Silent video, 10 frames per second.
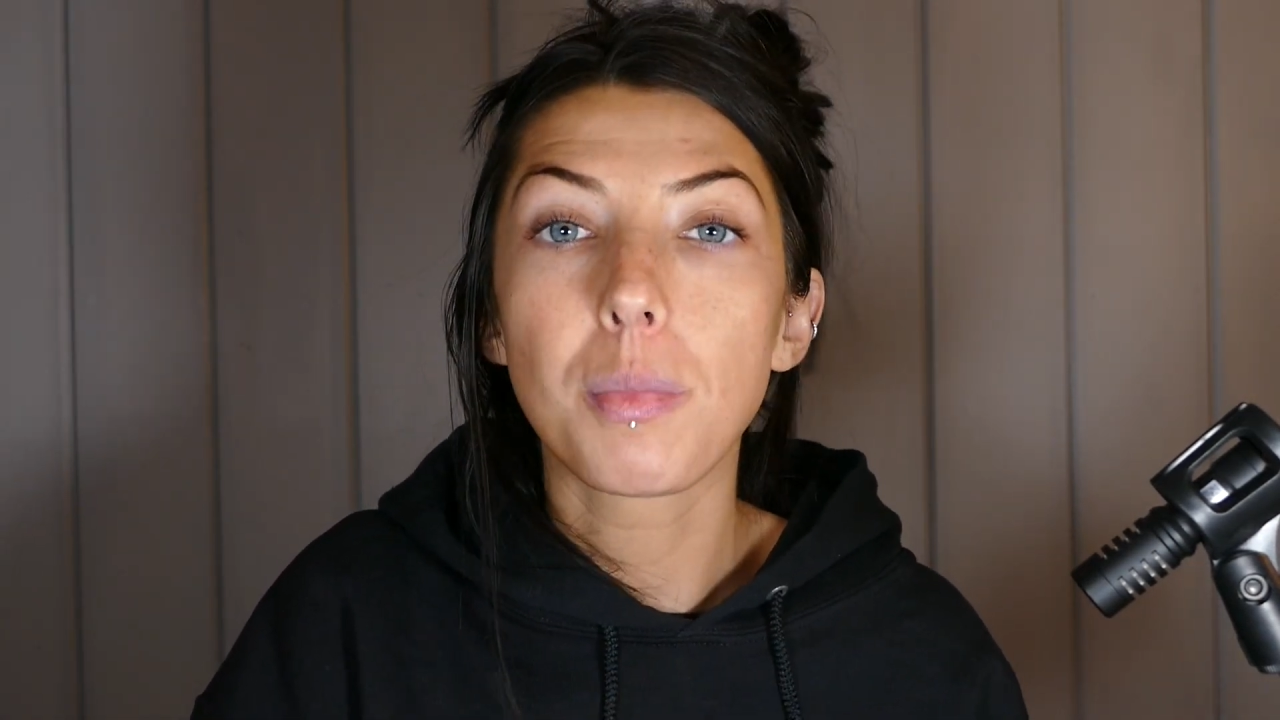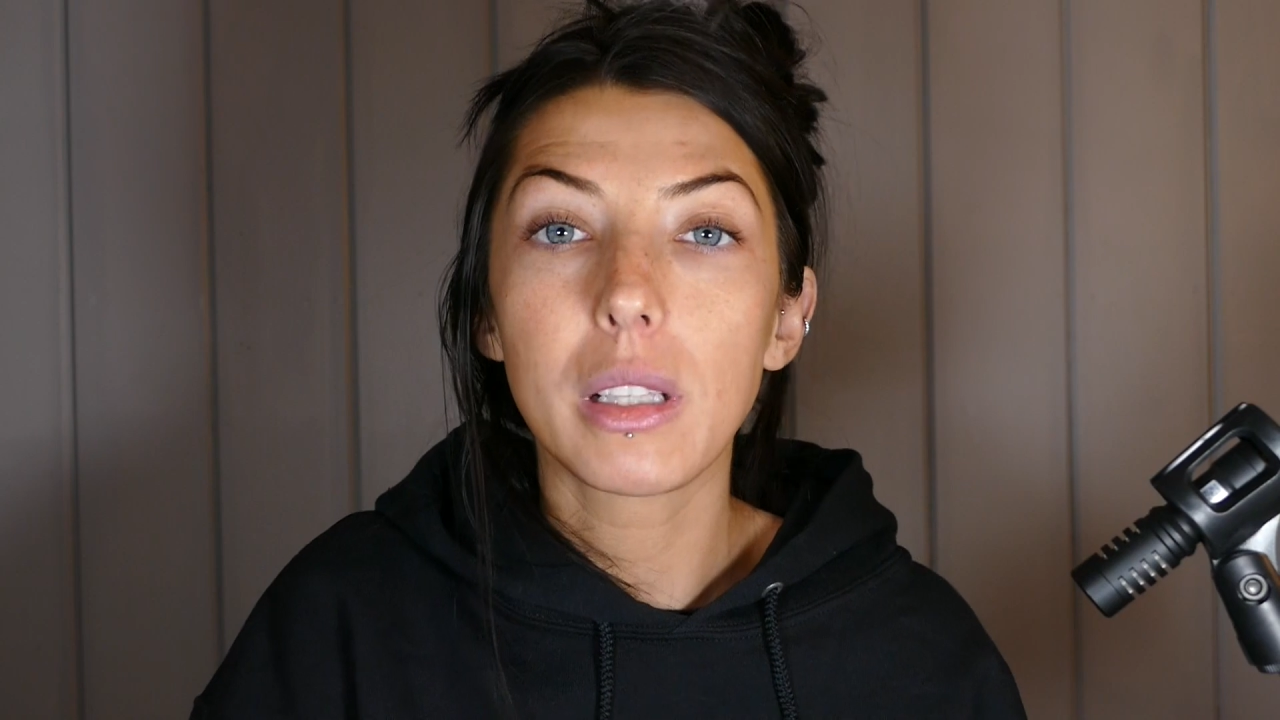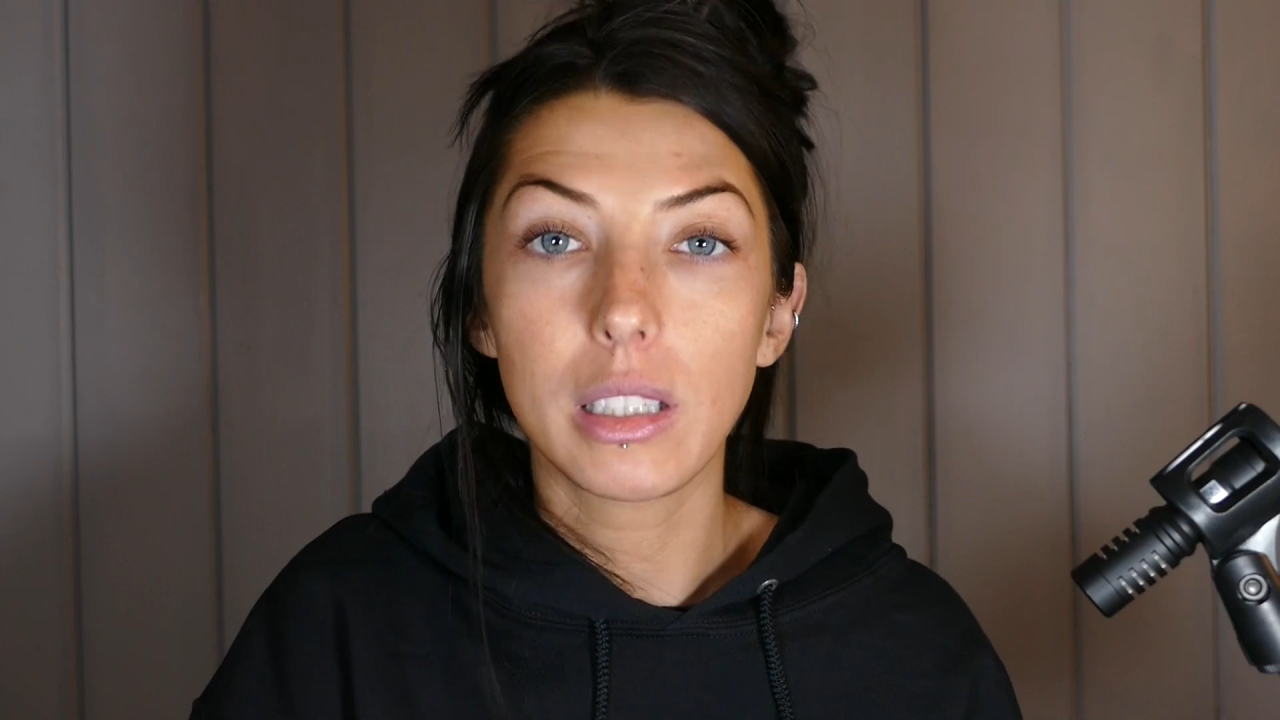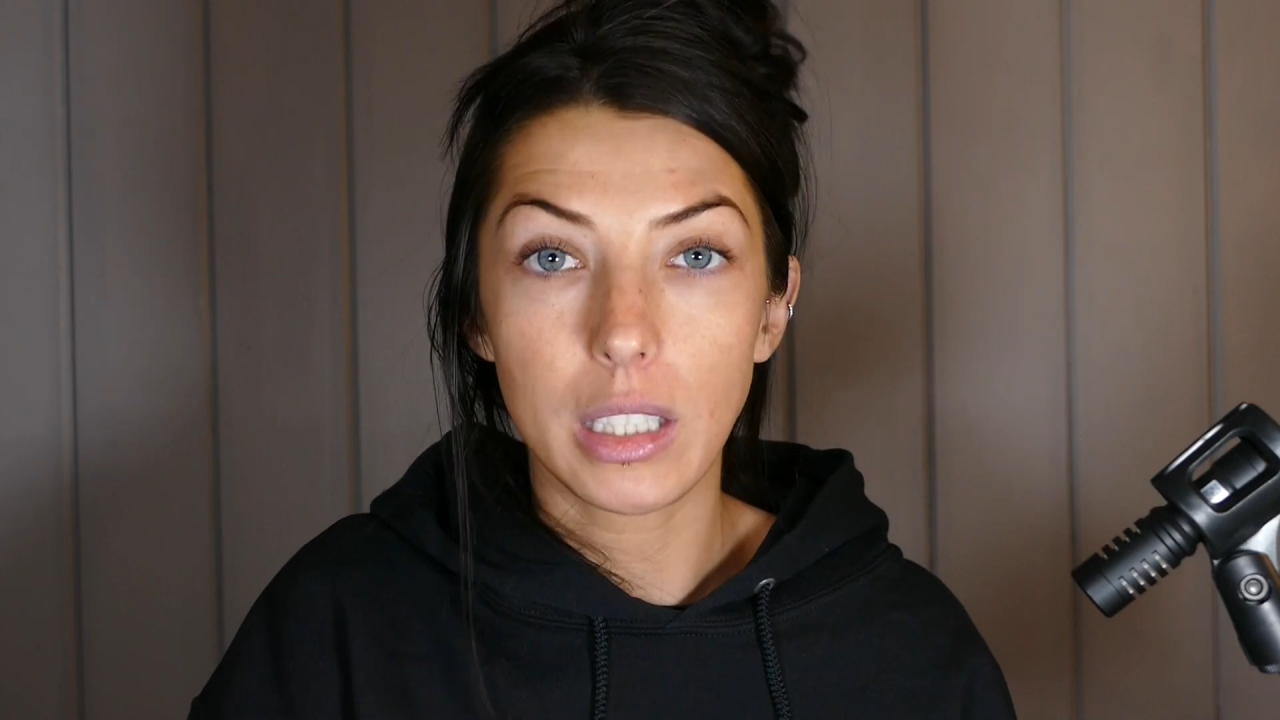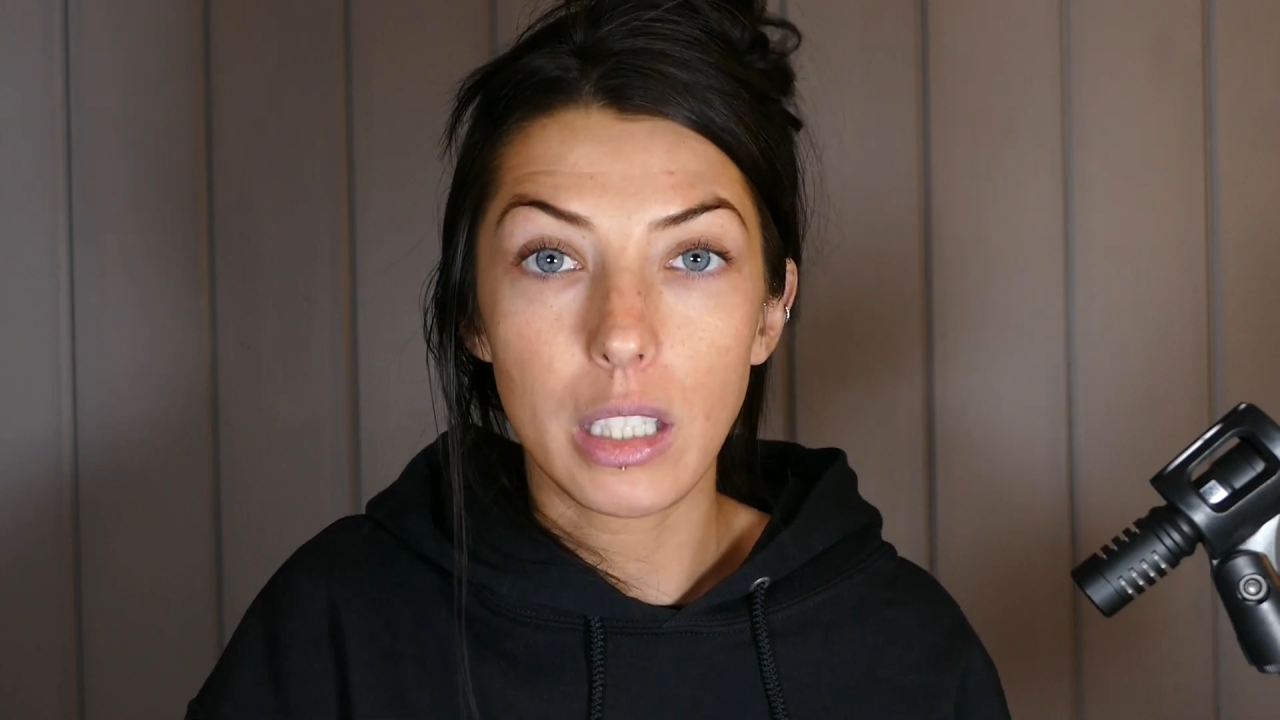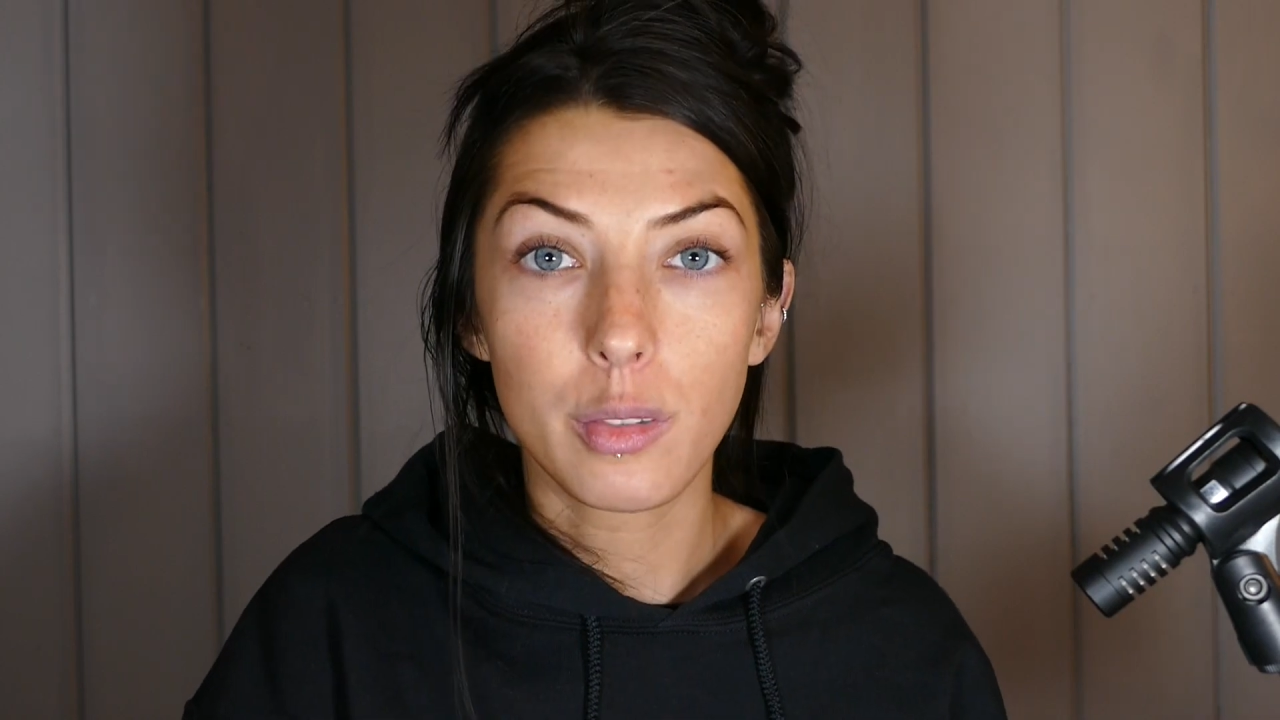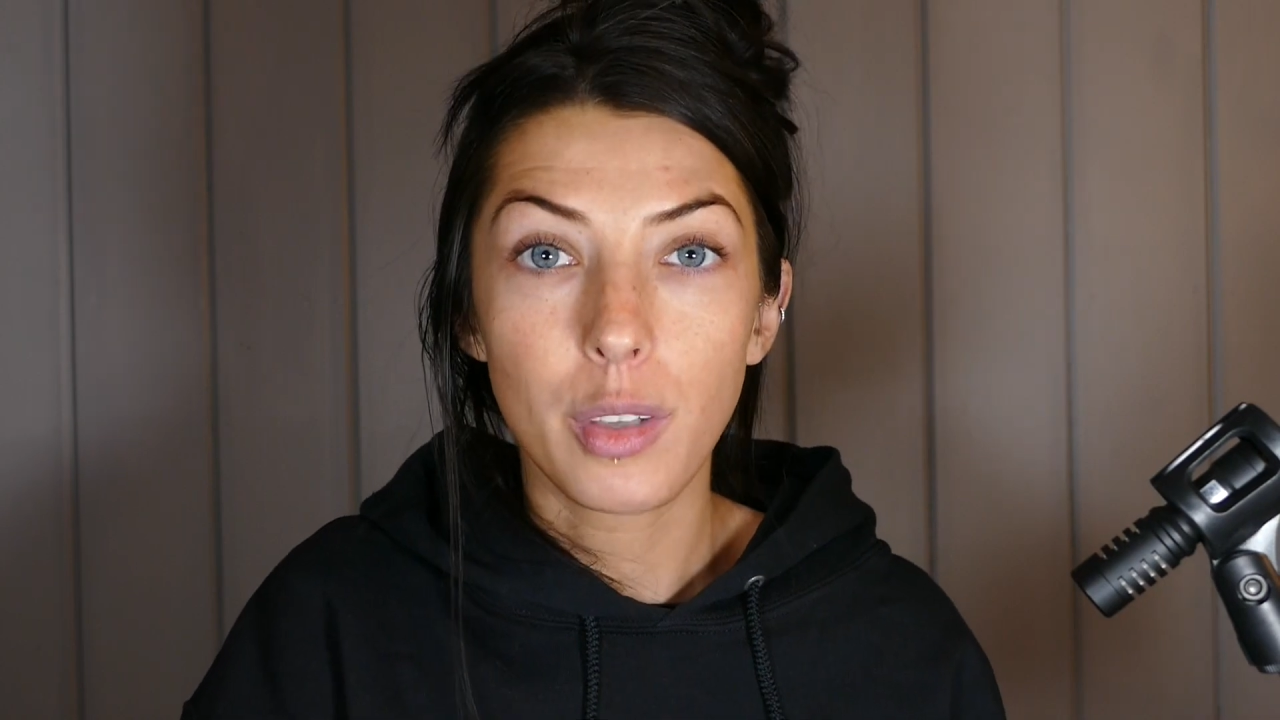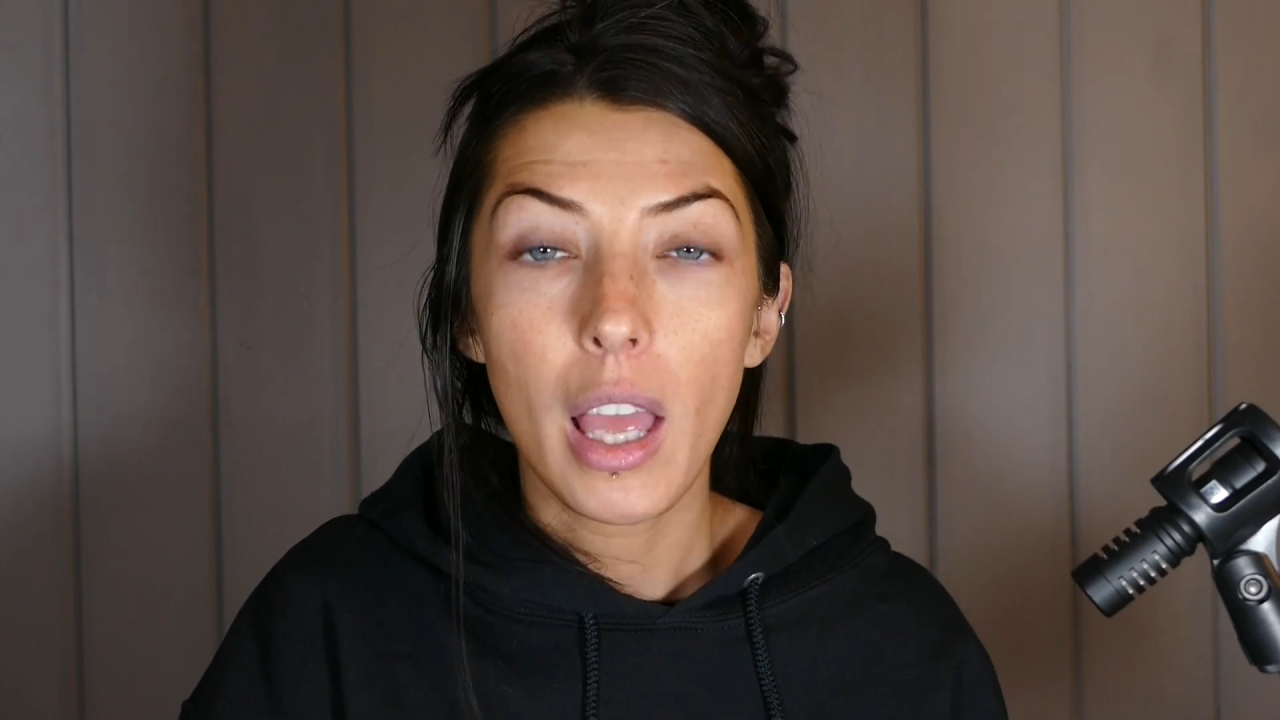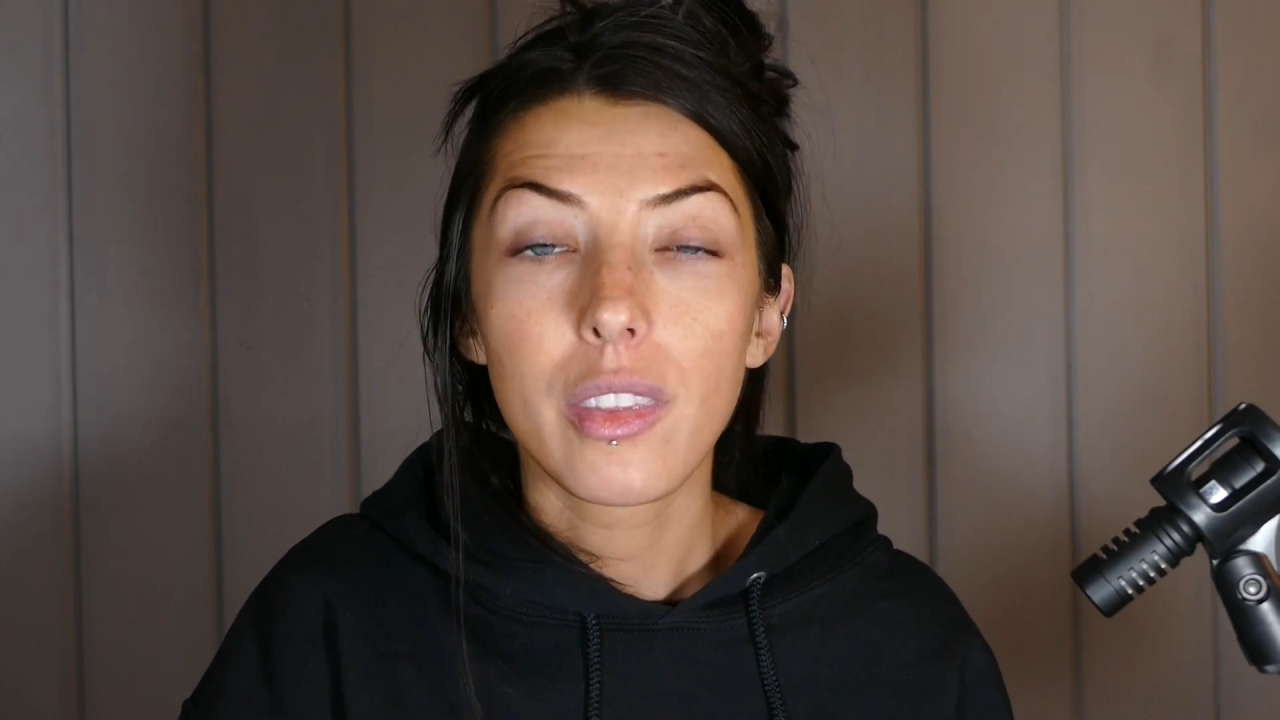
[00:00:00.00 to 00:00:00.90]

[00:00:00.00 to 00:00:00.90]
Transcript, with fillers: believe